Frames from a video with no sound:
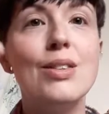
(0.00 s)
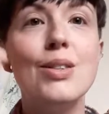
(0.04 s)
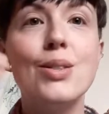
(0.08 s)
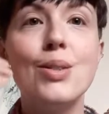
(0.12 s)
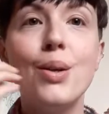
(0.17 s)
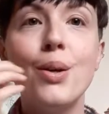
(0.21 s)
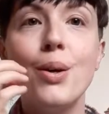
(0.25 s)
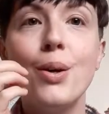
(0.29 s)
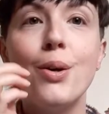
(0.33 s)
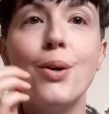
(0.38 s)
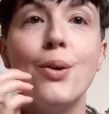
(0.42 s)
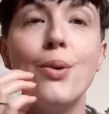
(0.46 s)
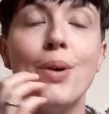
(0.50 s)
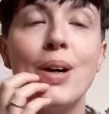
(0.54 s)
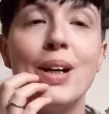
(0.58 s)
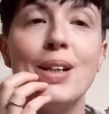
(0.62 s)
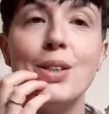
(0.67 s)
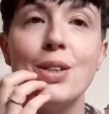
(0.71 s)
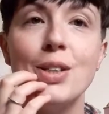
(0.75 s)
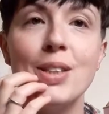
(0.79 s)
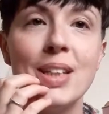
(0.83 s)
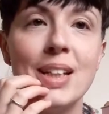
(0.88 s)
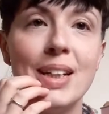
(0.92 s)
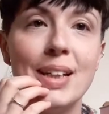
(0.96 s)
So I
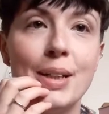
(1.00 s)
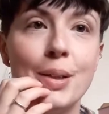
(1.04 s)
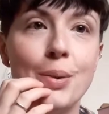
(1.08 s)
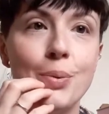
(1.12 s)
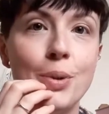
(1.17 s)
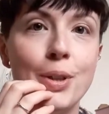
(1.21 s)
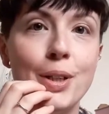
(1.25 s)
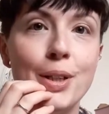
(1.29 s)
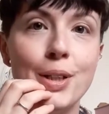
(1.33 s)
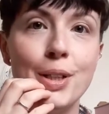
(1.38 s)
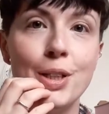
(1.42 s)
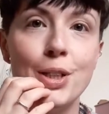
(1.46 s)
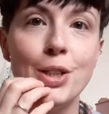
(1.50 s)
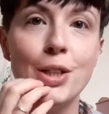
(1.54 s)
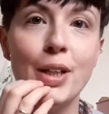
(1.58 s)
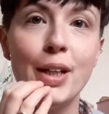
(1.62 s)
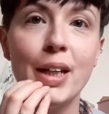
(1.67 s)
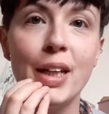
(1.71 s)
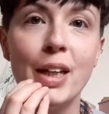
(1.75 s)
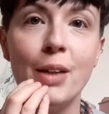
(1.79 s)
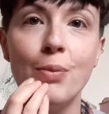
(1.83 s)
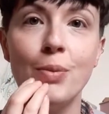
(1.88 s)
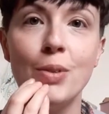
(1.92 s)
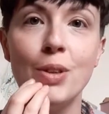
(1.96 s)
just kind of wanted to
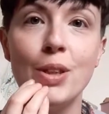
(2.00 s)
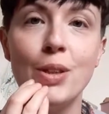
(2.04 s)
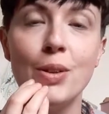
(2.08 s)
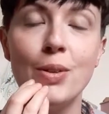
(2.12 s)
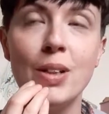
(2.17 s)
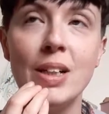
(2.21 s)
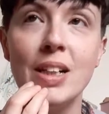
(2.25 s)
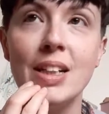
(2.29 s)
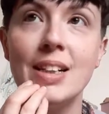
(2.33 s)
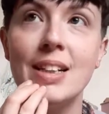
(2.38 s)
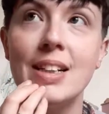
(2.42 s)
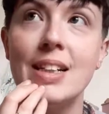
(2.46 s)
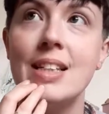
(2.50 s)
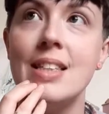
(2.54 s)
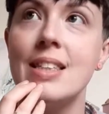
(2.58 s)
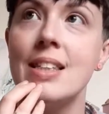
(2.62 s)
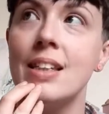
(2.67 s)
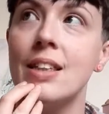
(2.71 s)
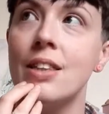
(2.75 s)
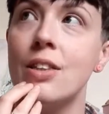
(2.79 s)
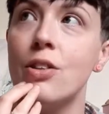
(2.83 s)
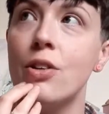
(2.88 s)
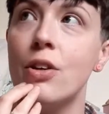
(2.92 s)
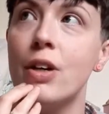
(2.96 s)
check in with you guys
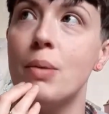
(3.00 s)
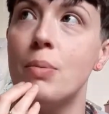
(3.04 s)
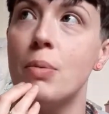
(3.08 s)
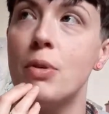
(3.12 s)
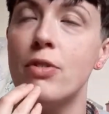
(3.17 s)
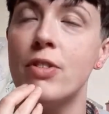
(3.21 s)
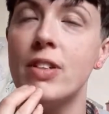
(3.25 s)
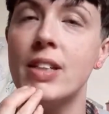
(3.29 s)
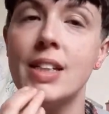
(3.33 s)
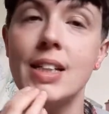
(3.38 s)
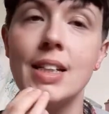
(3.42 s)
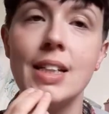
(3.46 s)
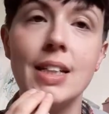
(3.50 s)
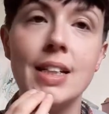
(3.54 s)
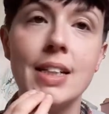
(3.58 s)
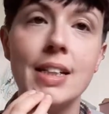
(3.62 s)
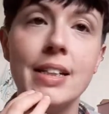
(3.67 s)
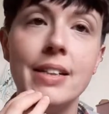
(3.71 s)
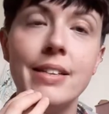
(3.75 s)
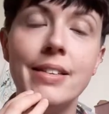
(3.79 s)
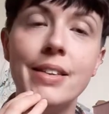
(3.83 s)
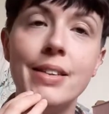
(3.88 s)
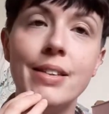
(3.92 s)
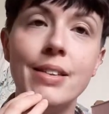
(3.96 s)
and thought it'd be really
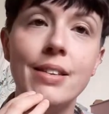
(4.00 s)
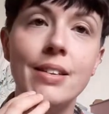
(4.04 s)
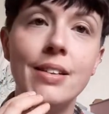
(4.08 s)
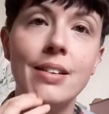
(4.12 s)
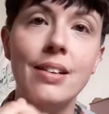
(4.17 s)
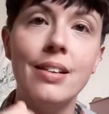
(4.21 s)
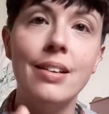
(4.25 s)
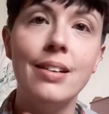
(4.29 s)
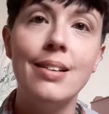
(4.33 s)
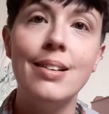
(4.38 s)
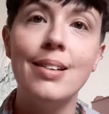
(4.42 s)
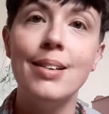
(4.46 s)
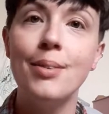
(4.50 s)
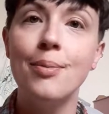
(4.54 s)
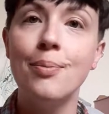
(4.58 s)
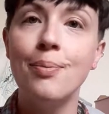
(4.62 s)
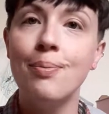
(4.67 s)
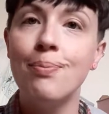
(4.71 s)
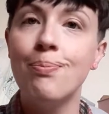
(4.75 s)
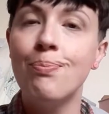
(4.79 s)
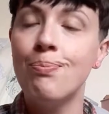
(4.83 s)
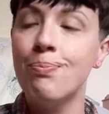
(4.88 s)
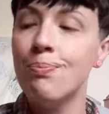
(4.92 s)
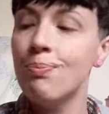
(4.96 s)
nice
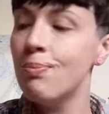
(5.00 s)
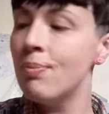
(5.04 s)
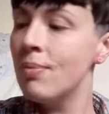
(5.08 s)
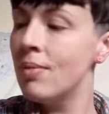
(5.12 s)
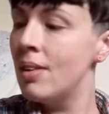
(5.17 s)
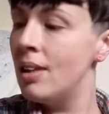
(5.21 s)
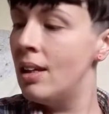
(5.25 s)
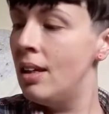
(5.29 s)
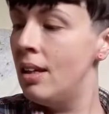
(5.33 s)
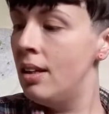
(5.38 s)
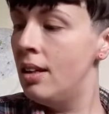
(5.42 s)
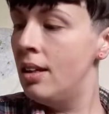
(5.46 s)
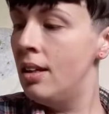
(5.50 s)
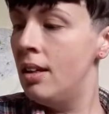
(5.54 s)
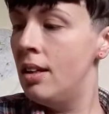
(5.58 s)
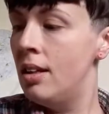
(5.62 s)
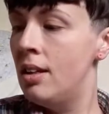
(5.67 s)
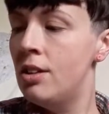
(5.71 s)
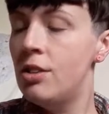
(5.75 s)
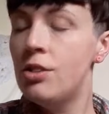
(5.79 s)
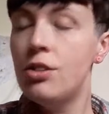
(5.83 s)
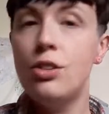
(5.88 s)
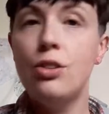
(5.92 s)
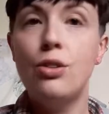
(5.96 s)

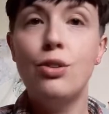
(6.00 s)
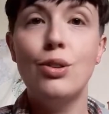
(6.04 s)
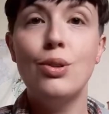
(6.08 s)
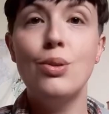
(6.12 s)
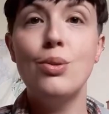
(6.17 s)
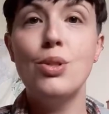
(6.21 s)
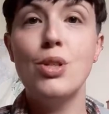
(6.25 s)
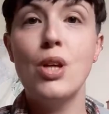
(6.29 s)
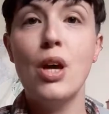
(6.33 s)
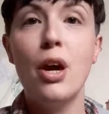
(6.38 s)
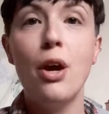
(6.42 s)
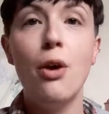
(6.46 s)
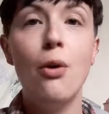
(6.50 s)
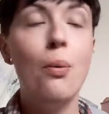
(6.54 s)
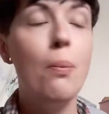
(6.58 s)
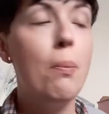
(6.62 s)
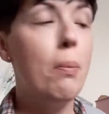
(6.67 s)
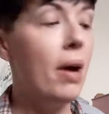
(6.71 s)
to do so,